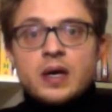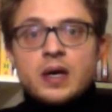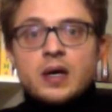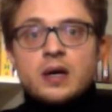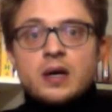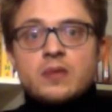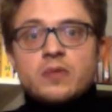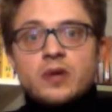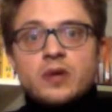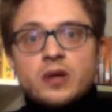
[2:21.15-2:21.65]

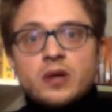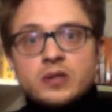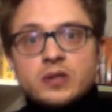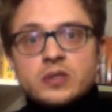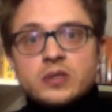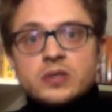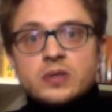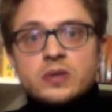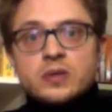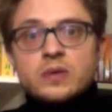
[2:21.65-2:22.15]
We
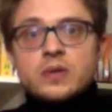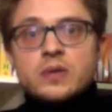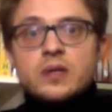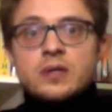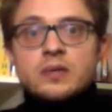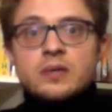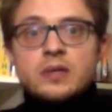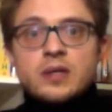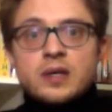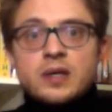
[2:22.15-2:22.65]

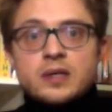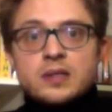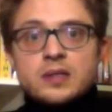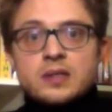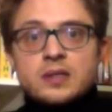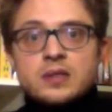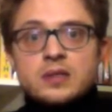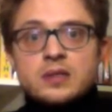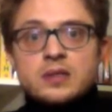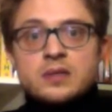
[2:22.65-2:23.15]
also
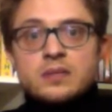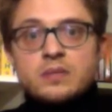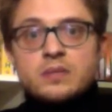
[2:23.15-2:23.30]
collected